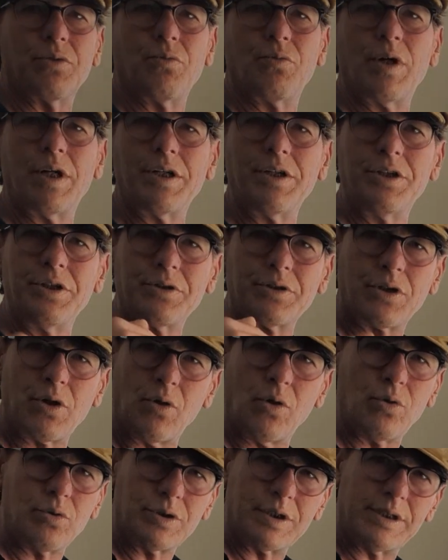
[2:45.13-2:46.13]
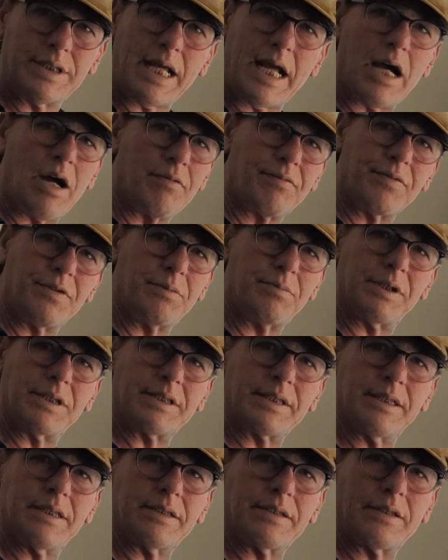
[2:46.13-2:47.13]
What are your goals now for the
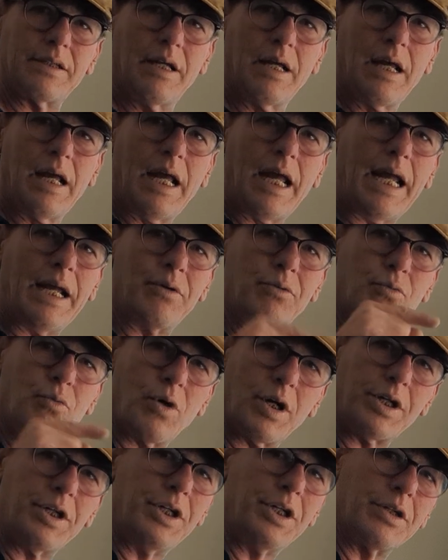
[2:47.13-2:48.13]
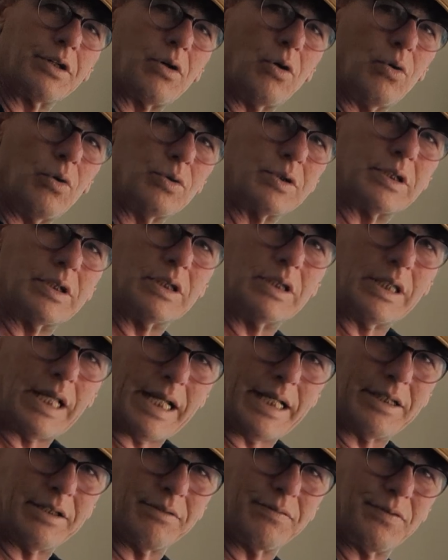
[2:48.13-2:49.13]
business? And what are your goals
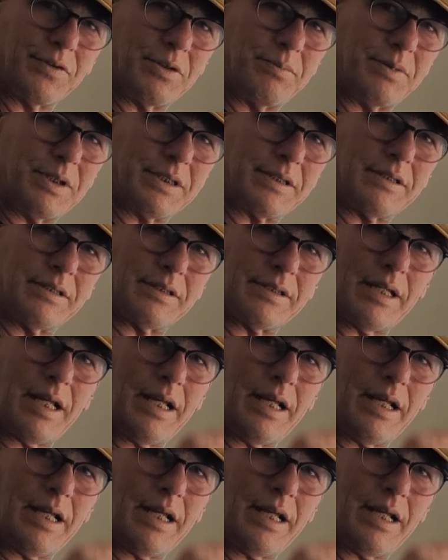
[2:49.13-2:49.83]
later for the business?